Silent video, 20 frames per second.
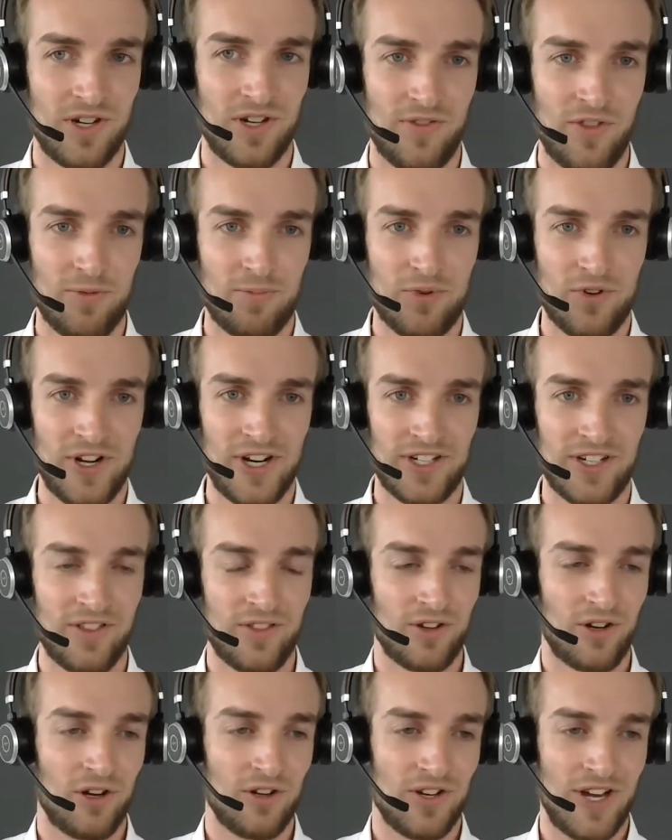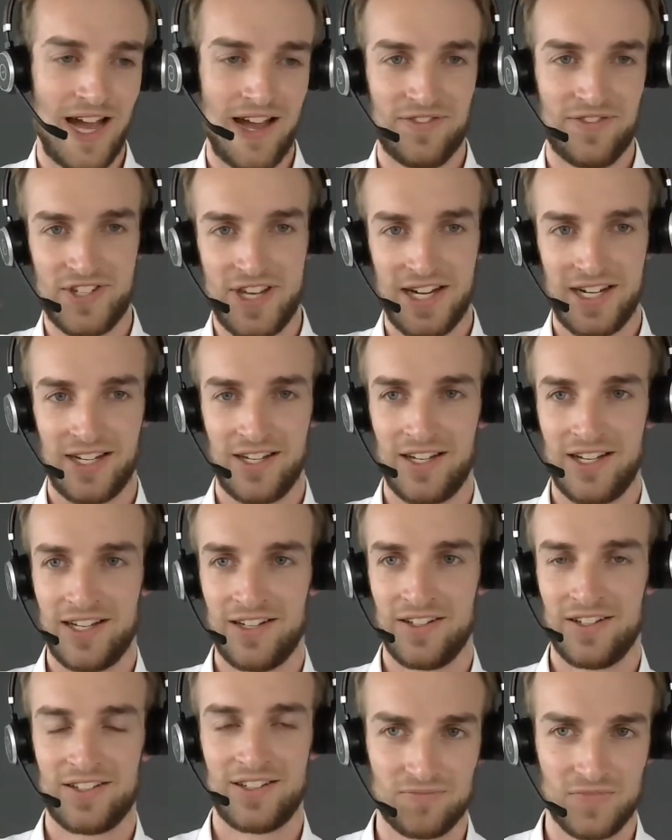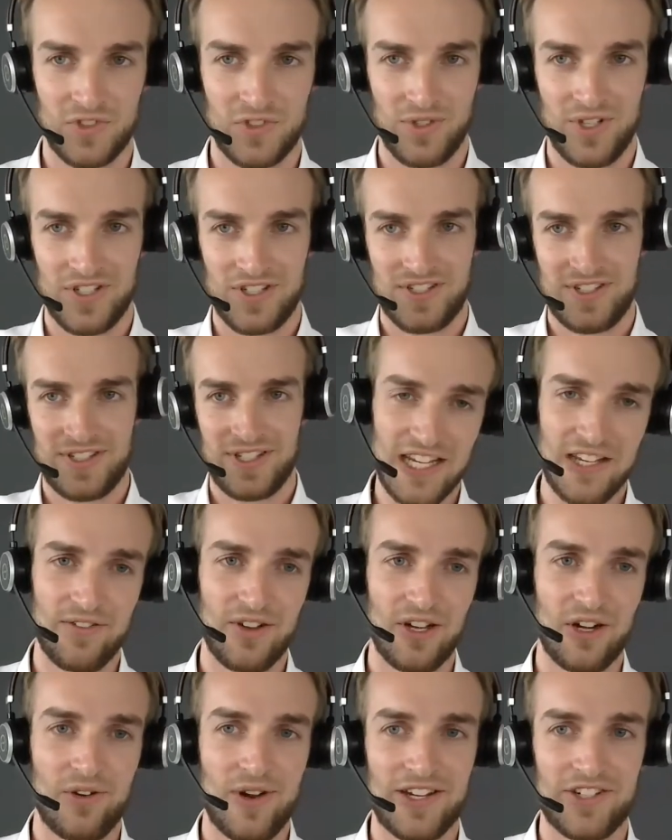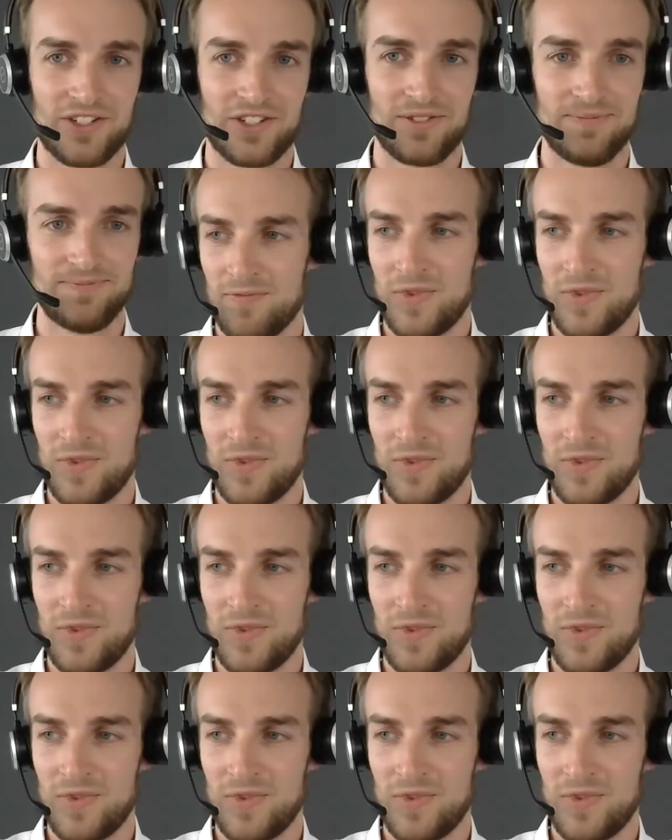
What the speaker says: of the product in the whole life cycle, and do this evaluation.